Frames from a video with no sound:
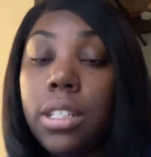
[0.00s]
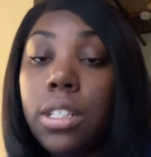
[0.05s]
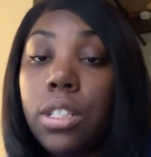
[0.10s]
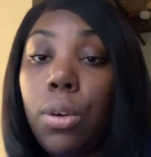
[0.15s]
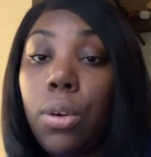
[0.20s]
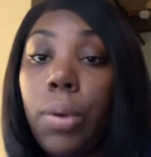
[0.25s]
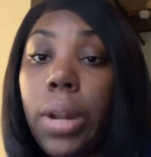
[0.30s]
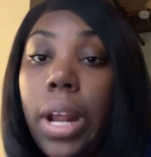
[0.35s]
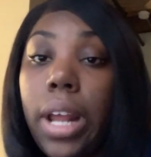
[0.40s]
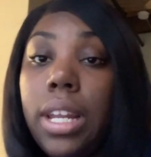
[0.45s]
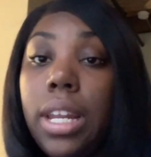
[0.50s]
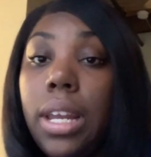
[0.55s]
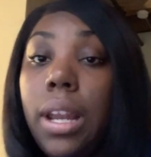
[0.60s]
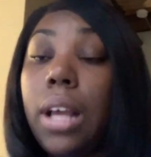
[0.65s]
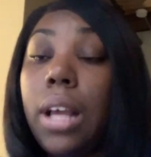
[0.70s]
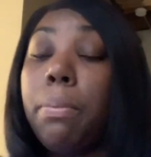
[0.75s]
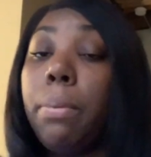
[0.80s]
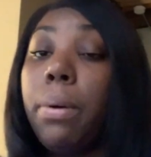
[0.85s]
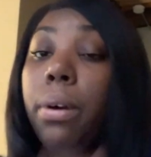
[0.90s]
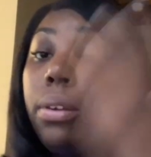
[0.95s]
So what I did,
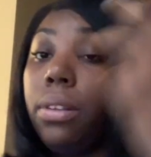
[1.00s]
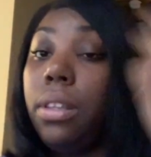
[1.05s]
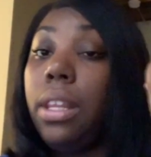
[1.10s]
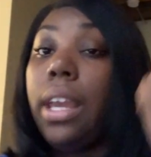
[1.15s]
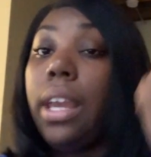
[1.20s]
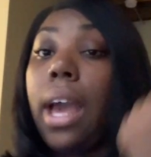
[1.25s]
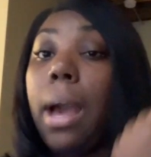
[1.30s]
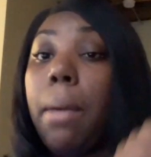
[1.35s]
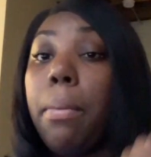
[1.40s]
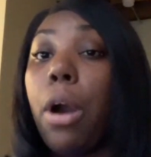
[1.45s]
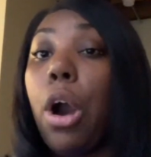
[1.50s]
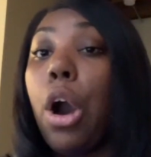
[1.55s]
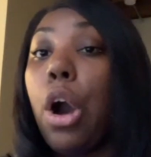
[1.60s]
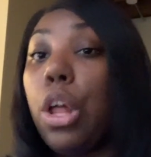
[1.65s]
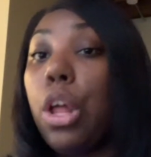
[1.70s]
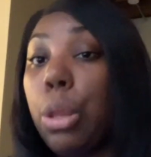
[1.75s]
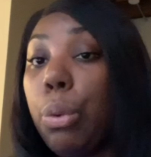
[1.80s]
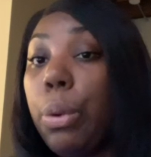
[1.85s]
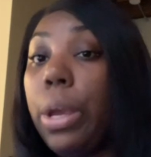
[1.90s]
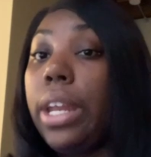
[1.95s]
I pulled the cap
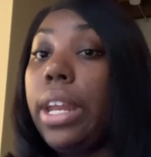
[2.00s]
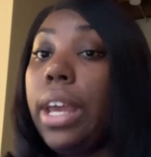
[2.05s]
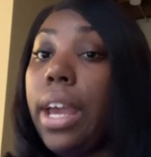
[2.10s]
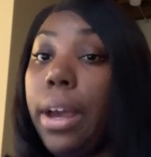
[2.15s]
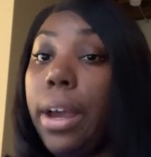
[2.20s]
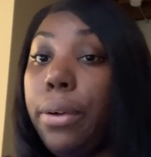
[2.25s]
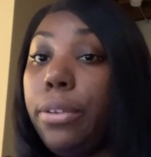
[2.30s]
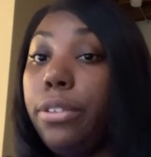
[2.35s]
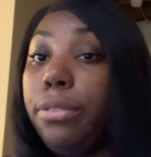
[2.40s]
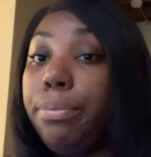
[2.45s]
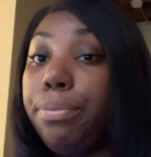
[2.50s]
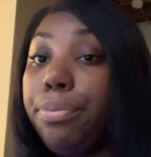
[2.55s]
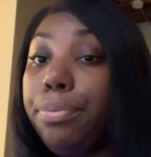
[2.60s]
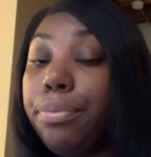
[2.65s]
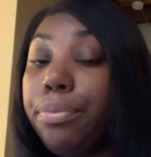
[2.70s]
all the way down.